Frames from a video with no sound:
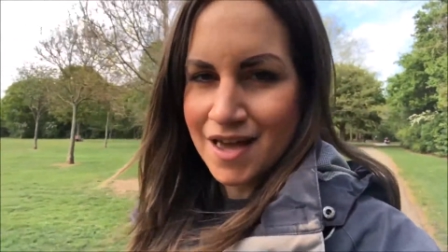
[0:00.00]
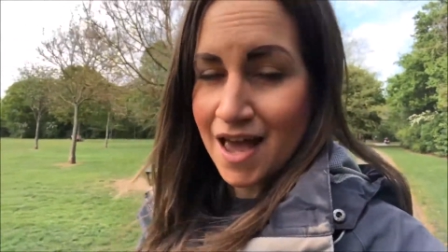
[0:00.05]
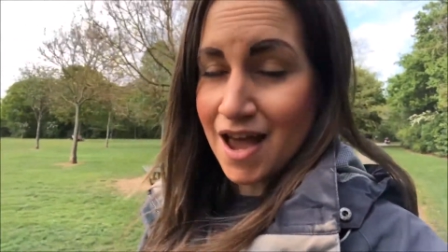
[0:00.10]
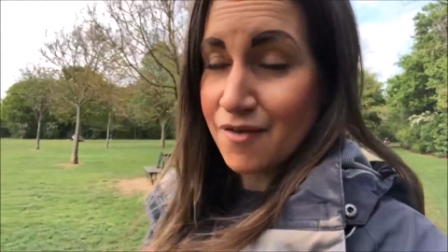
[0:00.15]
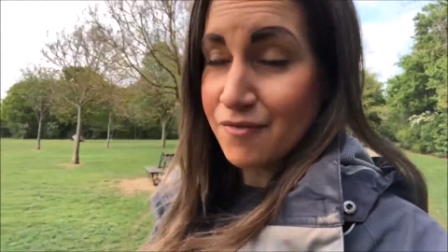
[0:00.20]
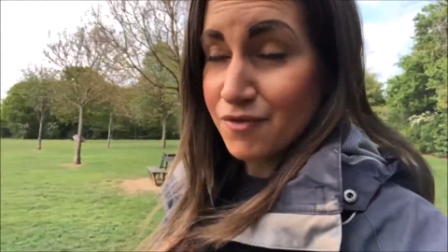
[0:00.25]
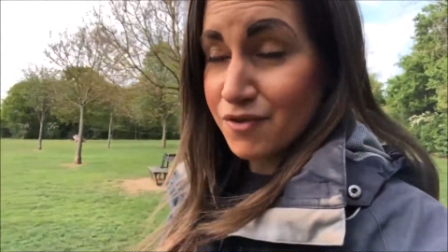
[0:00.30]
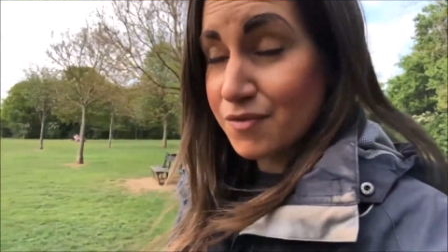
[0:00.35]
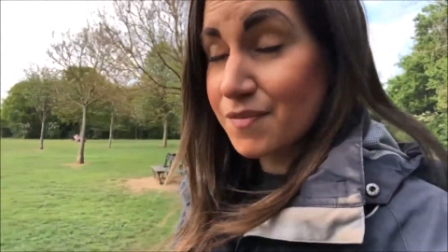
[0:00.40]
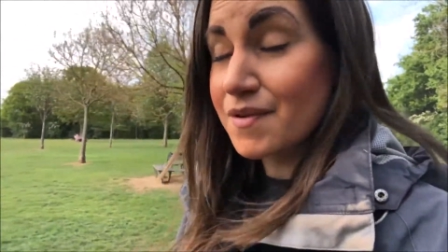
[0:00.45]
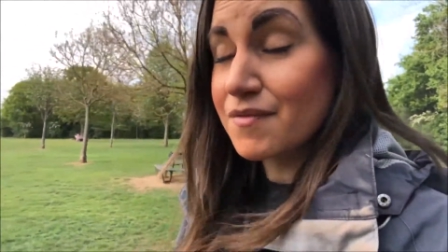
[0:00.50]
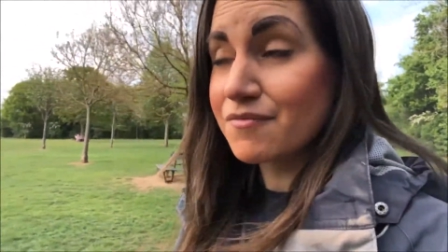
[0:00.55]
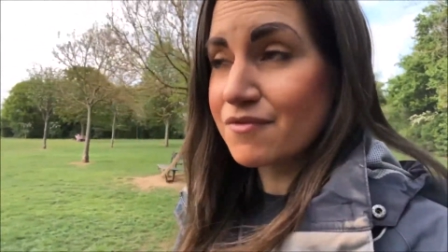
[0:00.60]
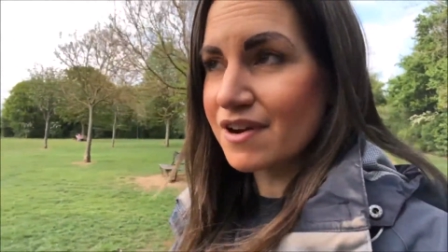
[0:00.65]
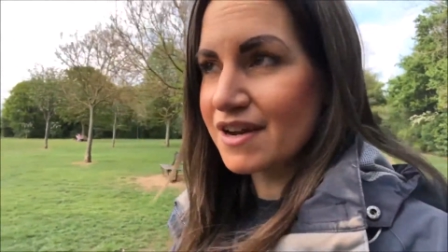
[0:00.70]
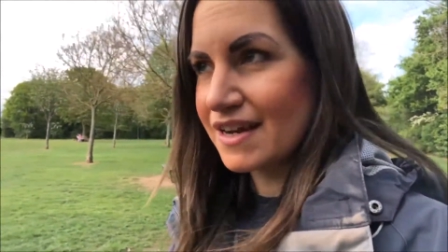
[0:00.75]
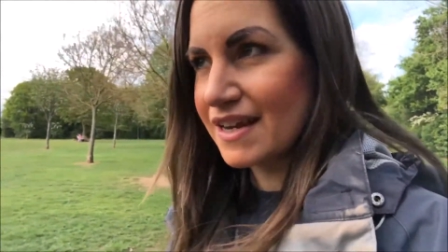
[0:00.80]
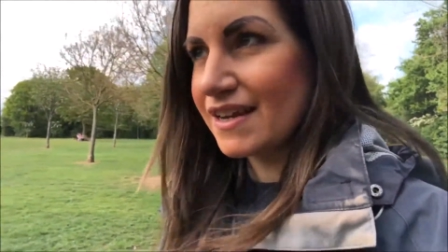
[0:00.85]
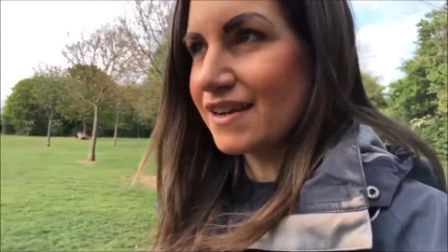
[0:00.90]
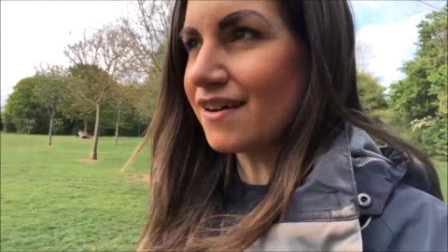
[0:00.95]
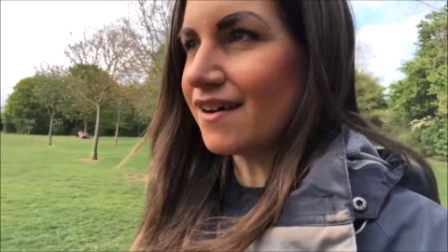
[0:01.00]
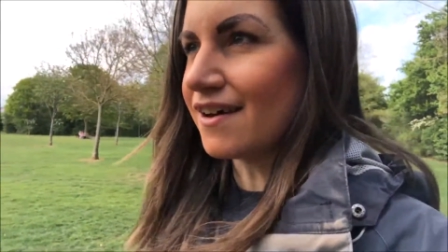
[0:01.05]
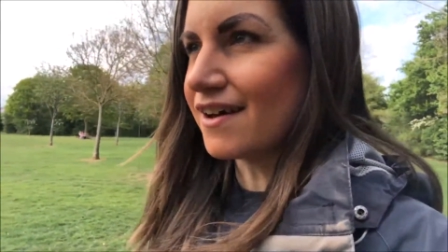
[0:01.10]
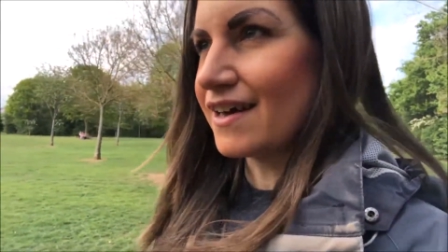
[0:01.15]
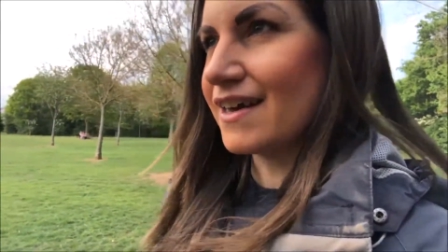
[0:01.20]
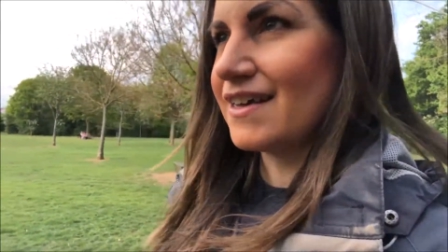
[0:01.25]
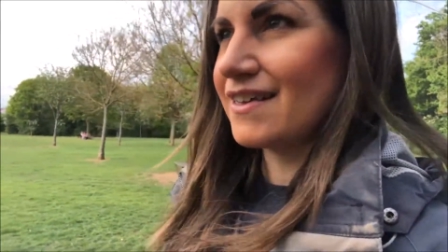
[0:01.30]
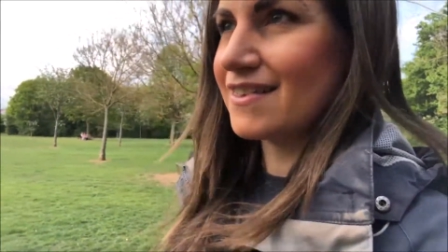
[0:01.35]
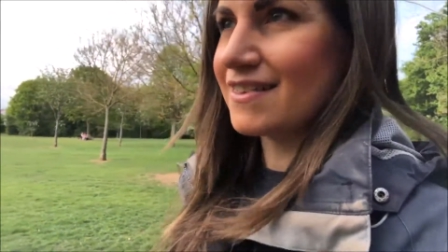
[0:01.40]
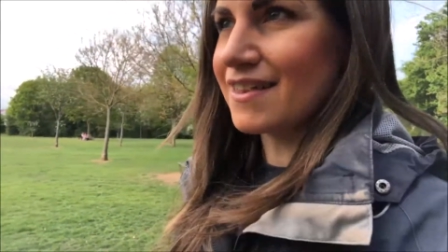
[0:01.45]
Everyone's been really
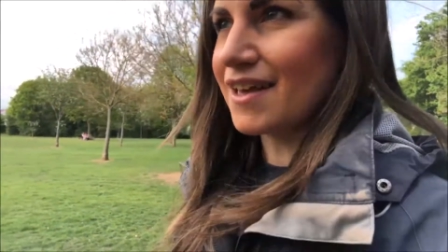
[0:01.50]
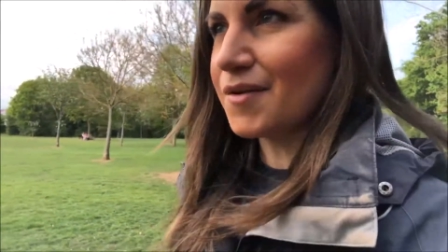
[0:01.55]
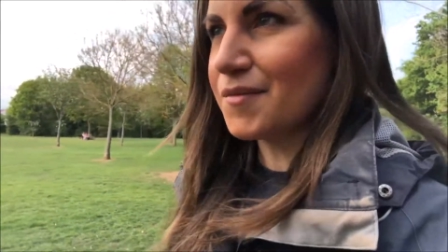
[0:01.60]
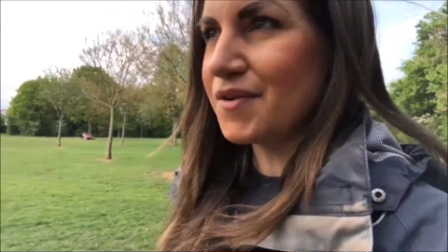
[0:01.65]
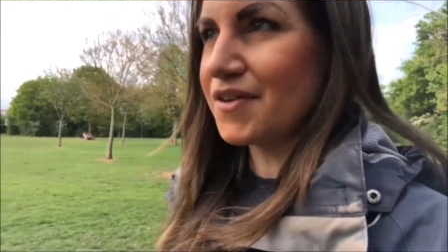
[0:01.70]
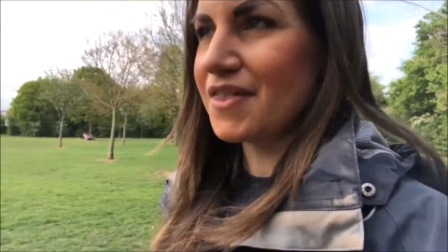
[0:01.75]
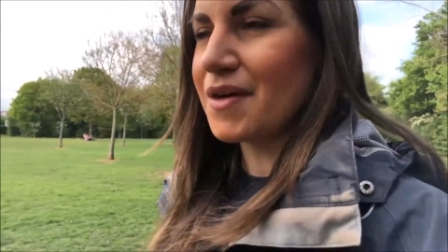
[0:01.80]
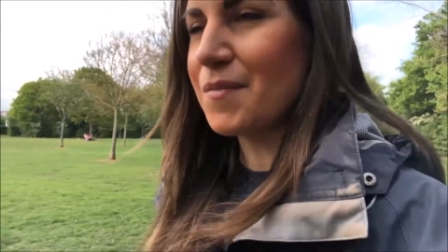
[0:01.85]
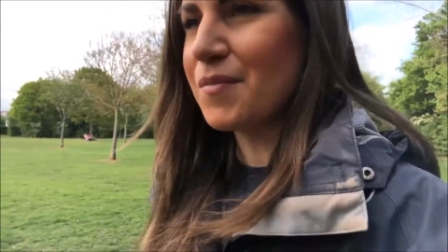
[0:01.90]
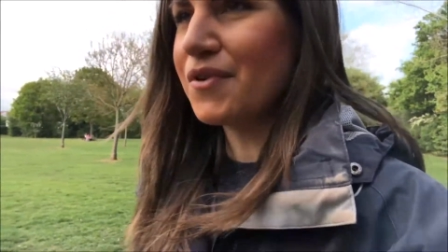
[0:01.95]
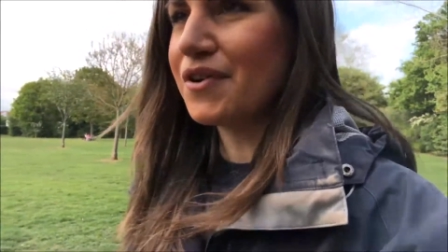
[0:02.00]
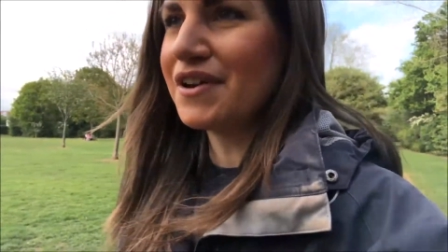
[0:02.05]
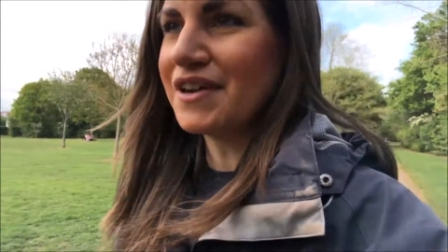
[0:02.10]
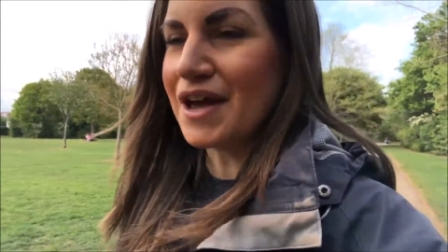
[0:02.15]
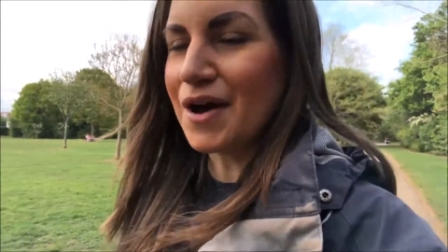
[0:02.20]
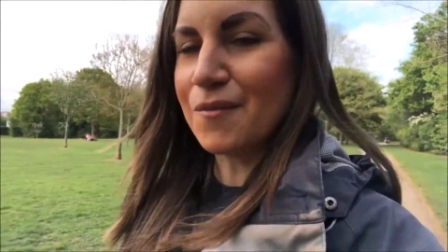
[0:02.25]
nice. I'm at that point